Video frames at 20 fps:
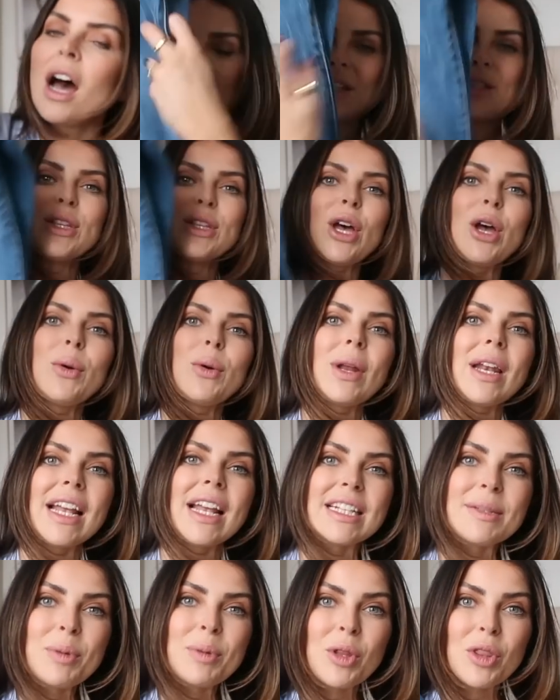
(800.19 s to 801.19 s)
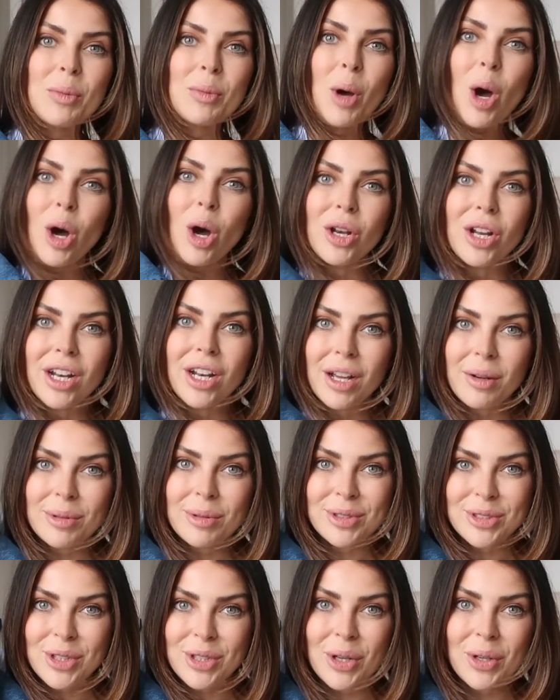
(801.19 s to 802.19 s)
So let's put them on and I will
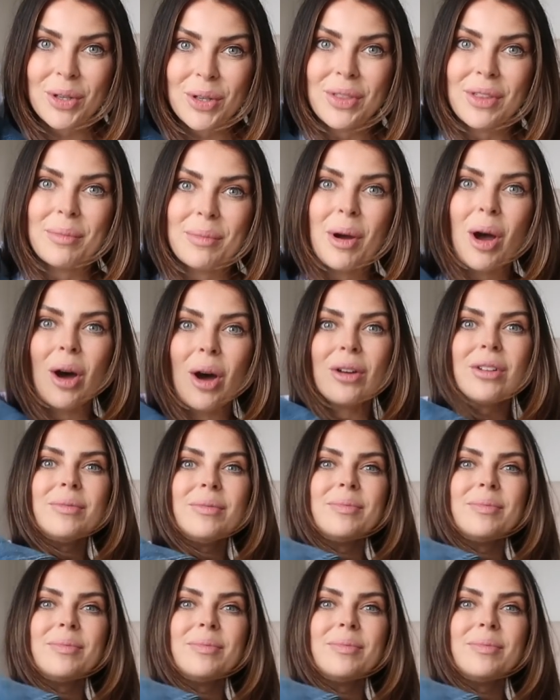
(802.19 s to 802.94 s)
show you them on.